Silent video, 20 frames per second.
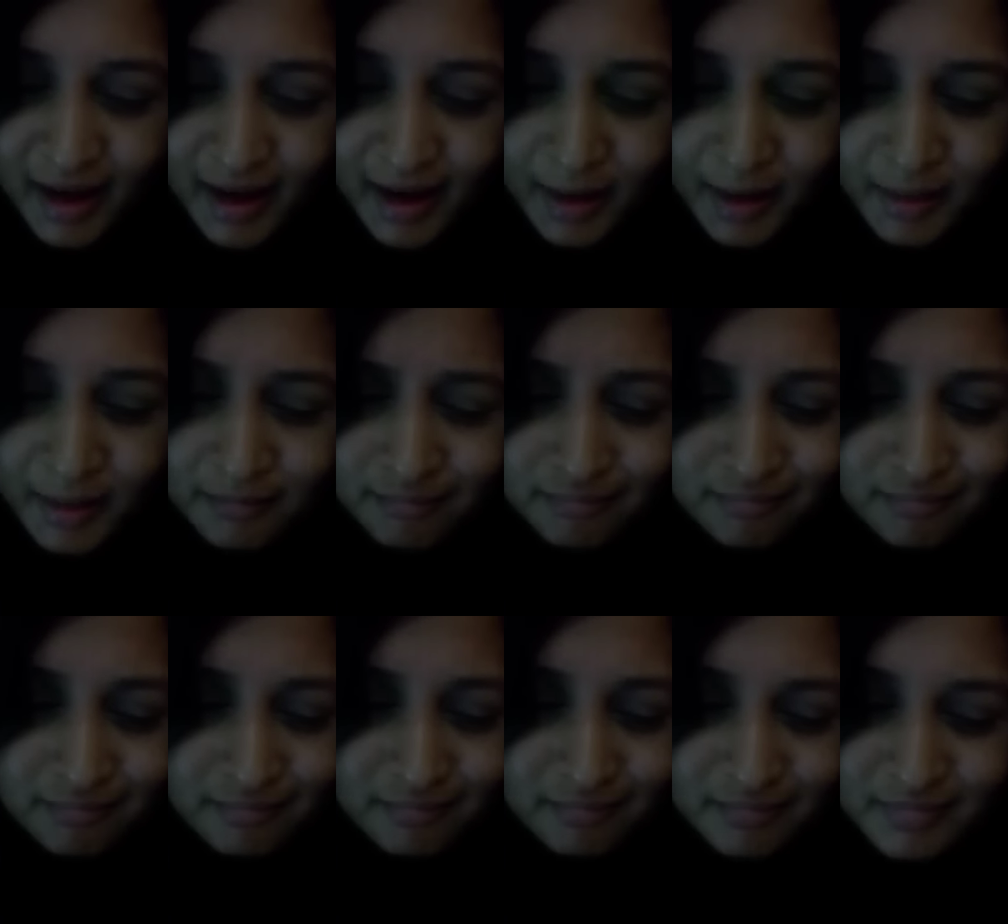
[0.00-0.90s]
And
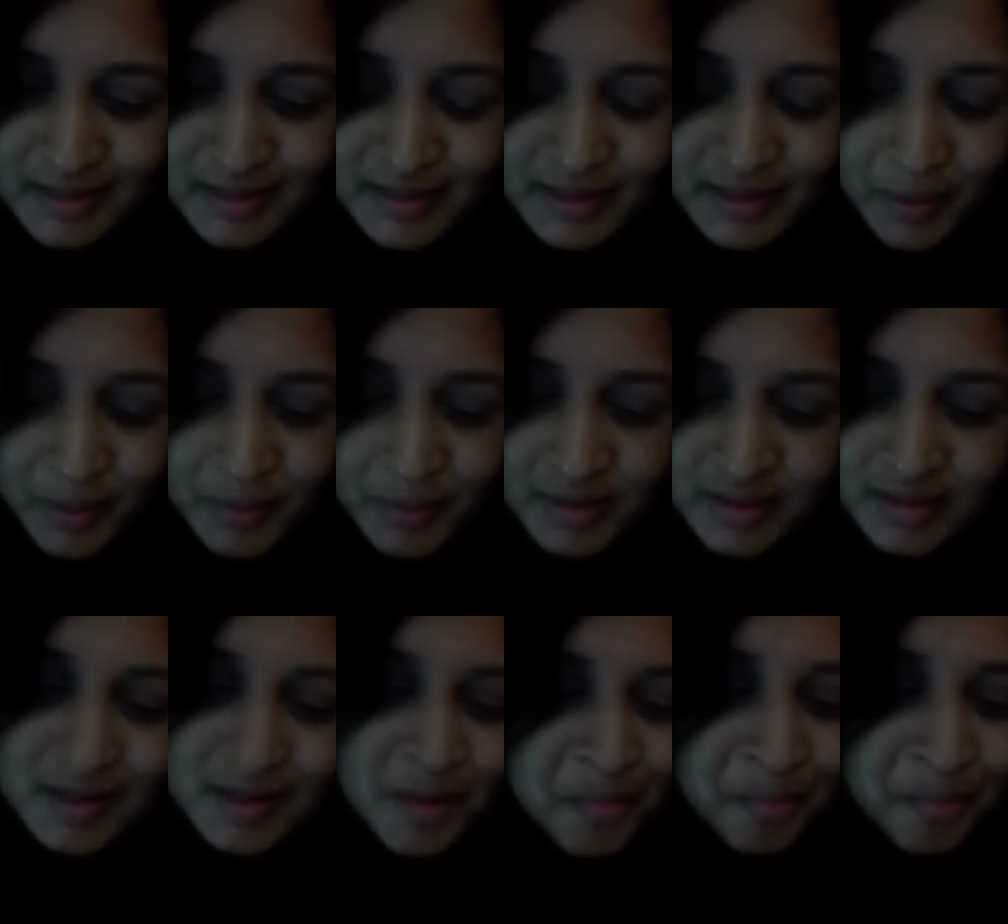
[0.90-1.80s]
this guy was
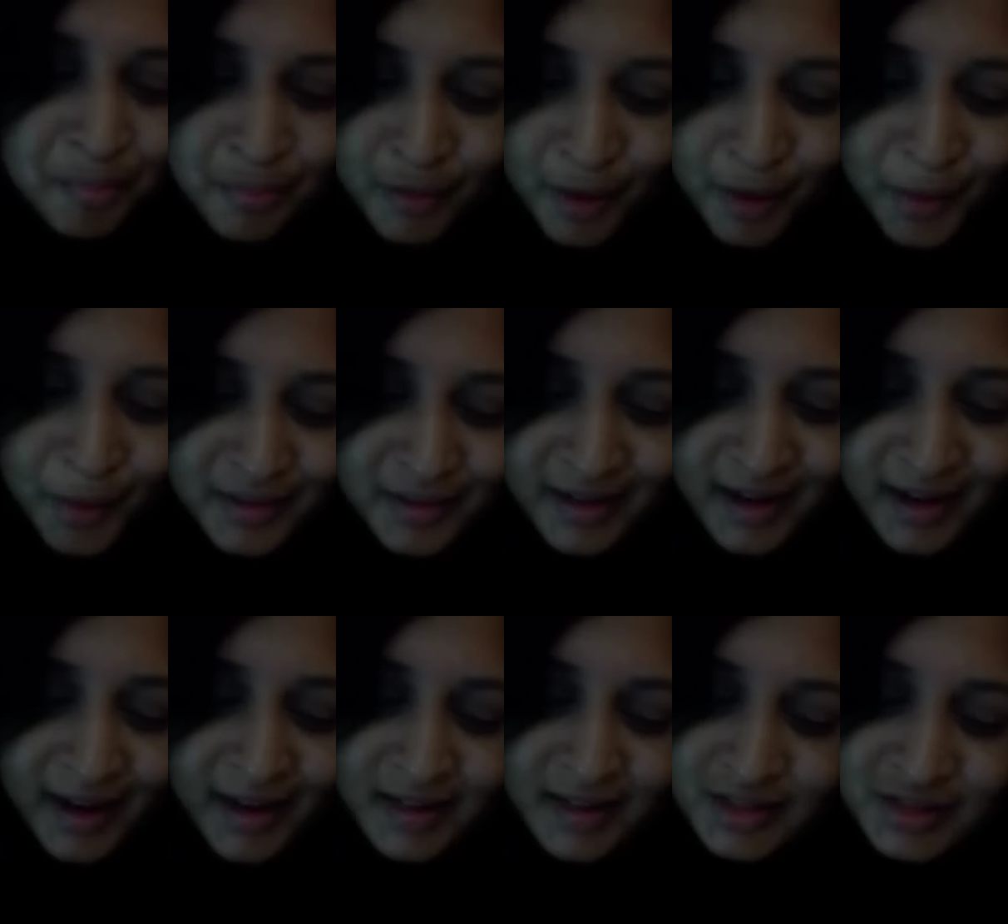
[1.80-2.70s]
just a proud
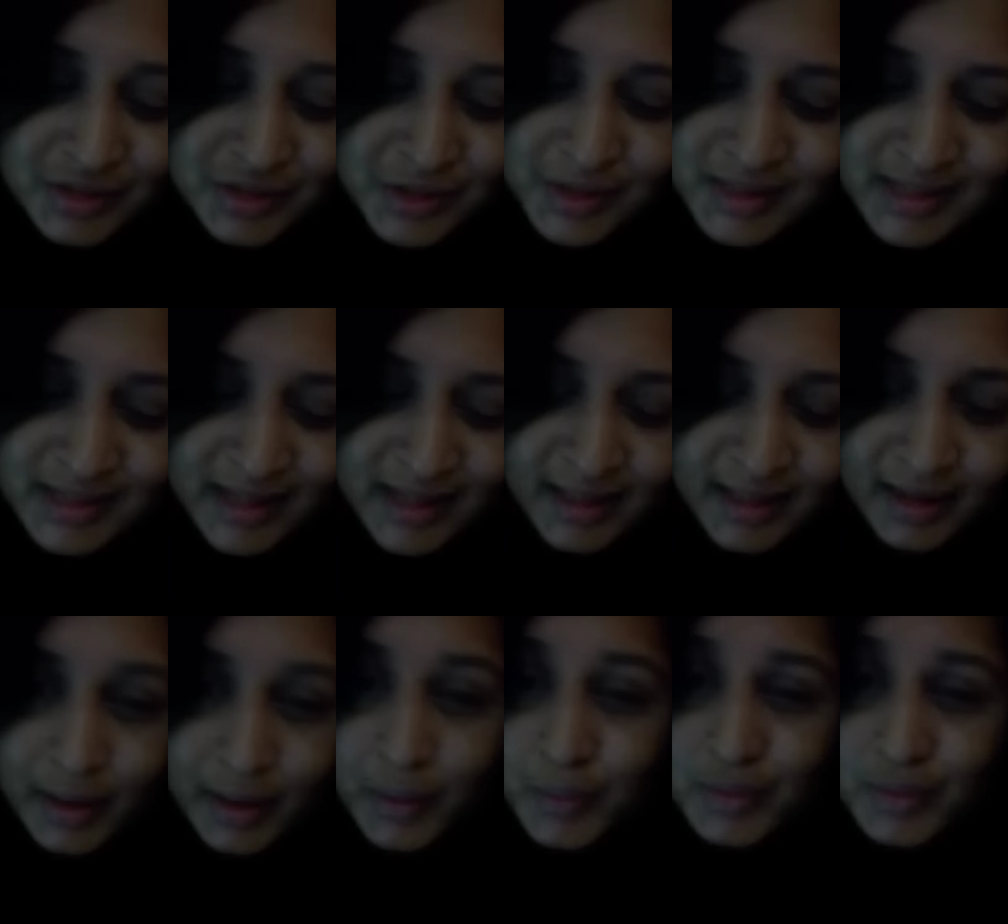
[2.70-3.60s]
guy just to say
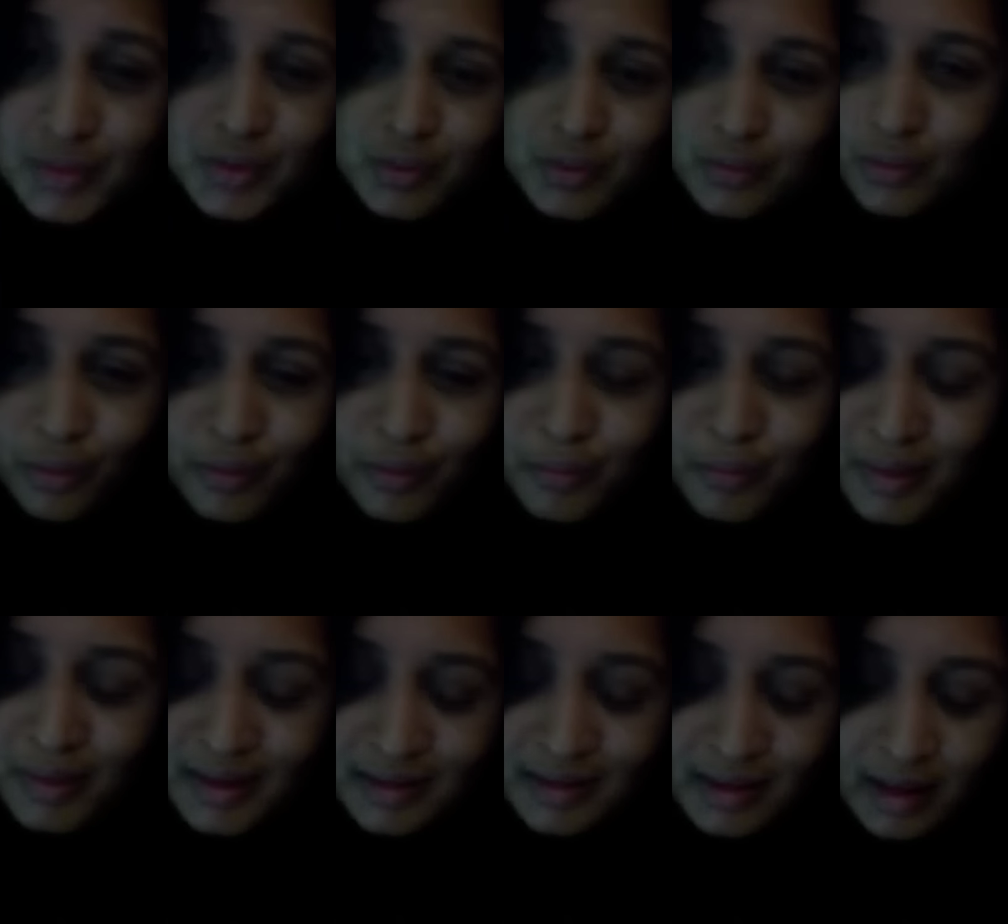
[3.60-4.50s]
that he was going to
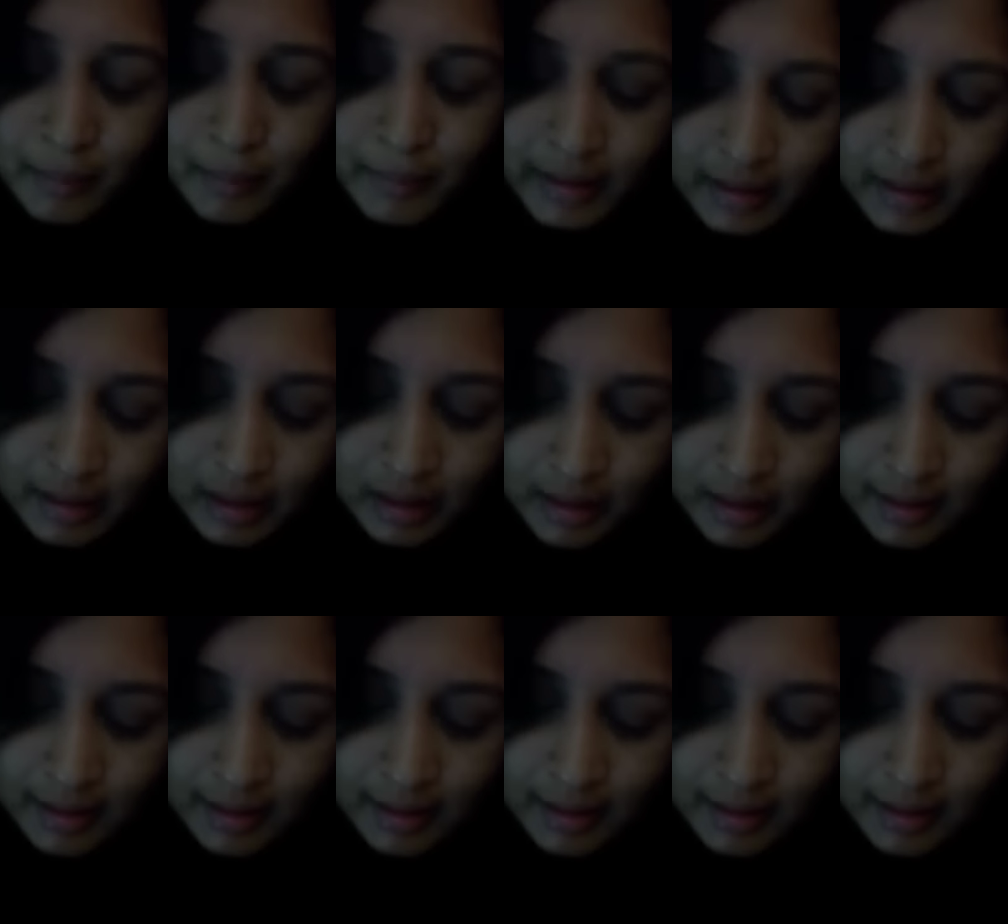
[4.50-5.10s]
be in the army.